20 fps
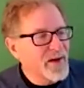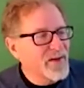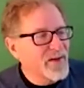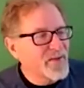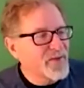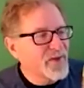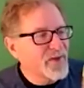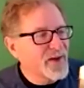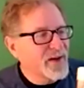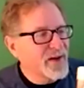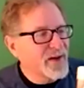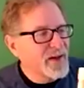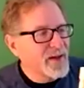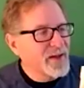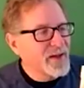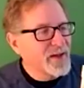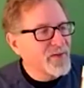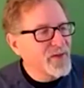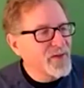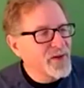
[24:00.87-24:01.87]
I've
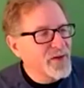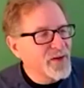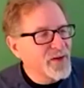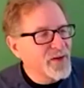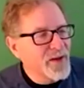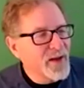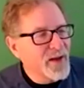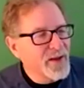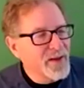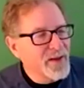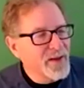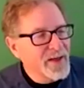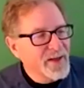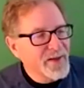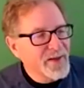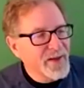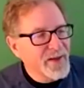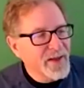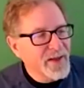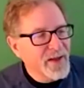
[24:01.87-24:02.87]
given you a
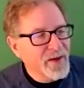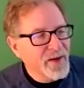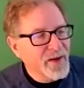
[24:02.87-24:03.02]
link.